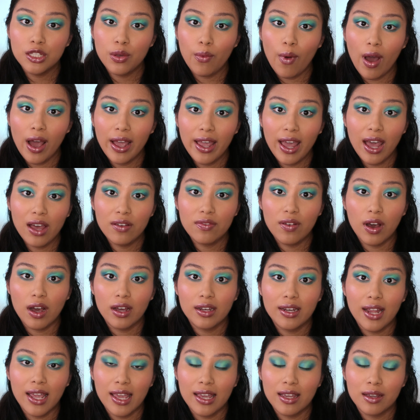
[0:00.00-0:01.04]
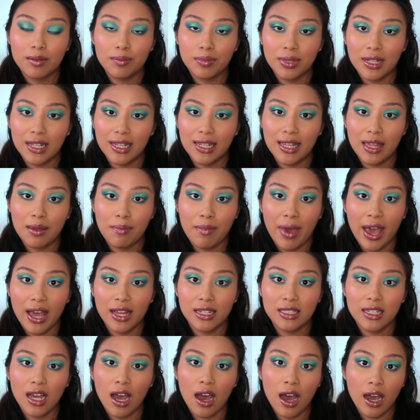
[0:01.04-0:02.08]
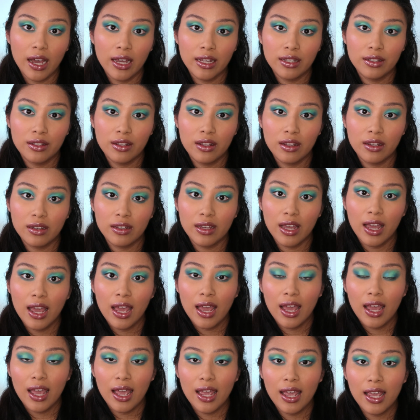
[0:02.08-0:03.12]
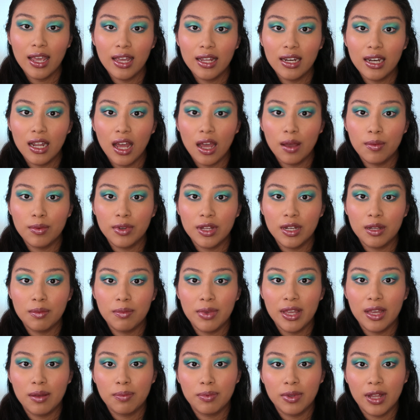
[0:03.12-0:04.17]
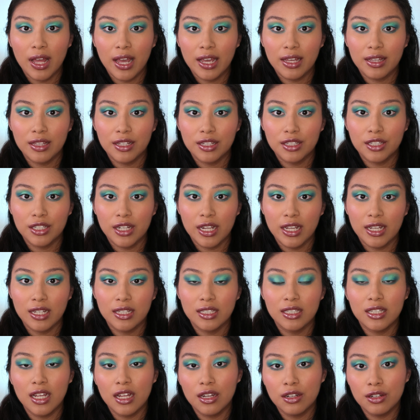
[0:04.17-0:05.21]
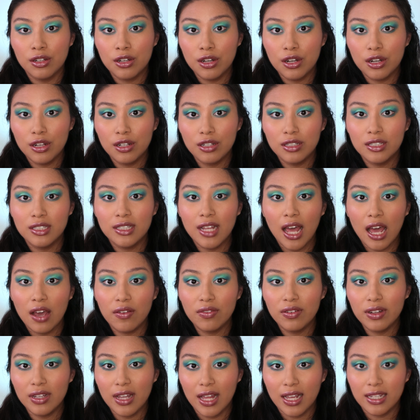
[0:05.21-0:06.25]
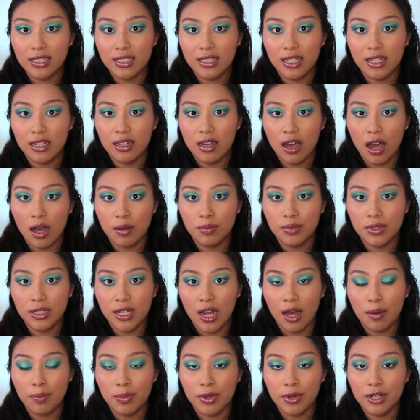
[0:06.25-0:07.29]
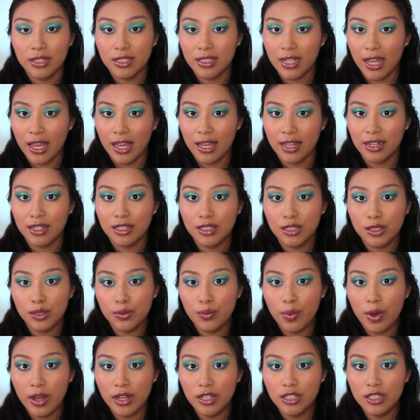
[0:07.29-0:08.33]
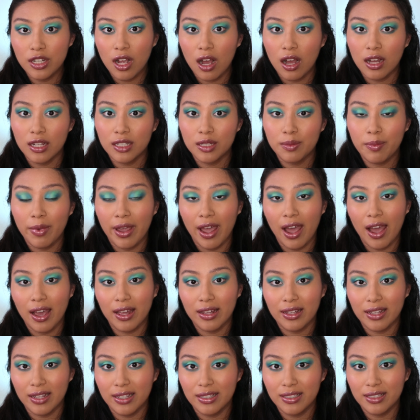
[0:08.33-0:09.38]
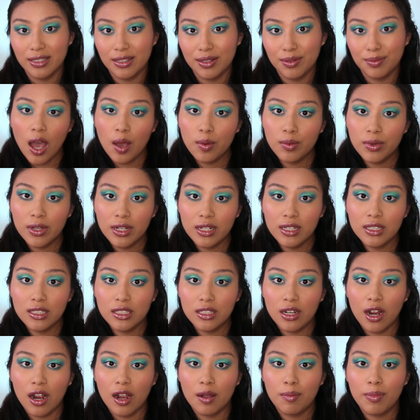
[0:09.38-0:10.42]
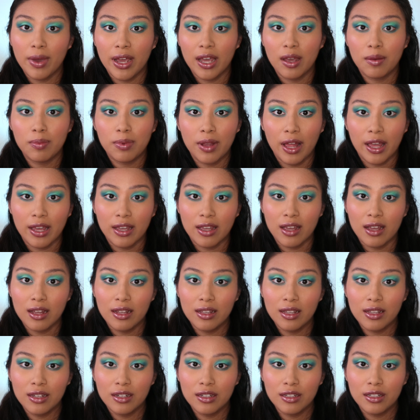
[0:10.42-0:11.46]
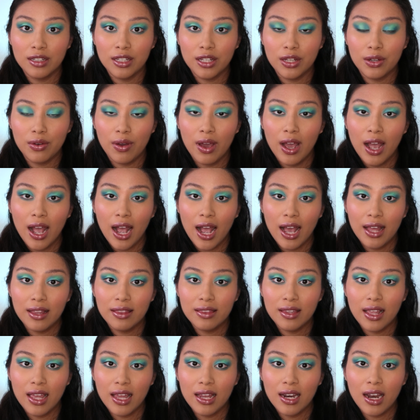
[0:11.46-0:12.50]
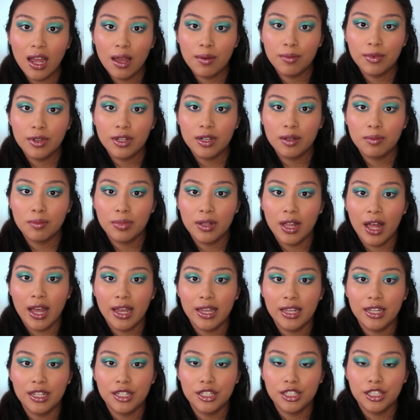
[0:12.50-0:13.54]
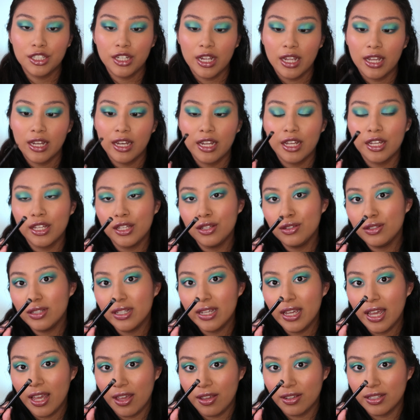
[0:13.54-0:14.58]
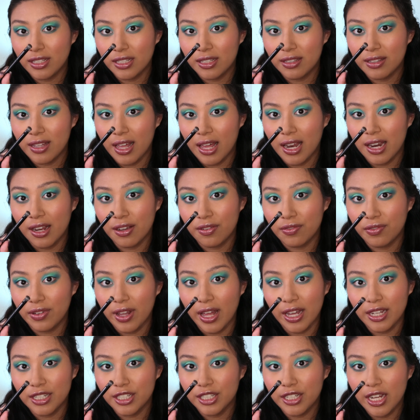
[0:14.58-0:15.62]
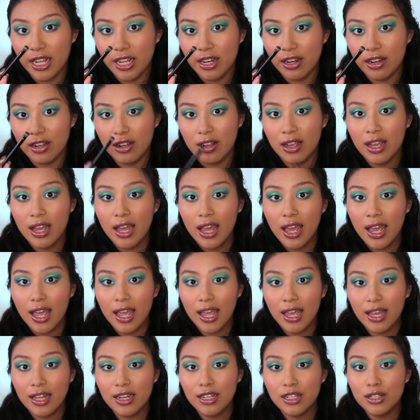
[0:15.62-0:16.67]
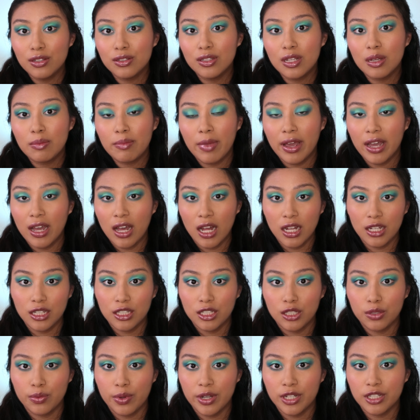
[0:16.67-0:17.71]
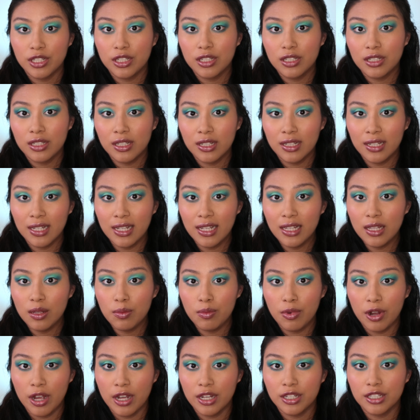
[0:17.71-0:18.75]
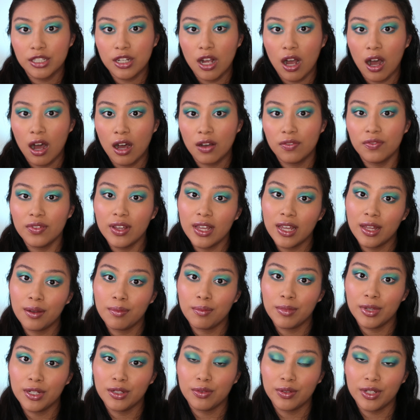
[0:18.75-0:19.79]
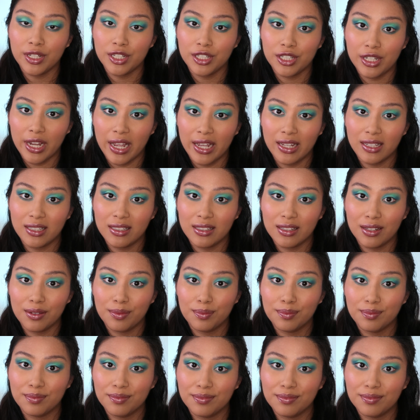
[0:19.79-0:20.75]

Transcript: So I have on a completely matte eye look and I'm going to be applying the shades Nerds, Everlasting Gobstoppers, and Swudge onto my eyelids. I'm going to start by applying a glitter glue, and then I'm going to apply each shade using a synthetic flat shader and using my color switch to clean the brush off in between shades.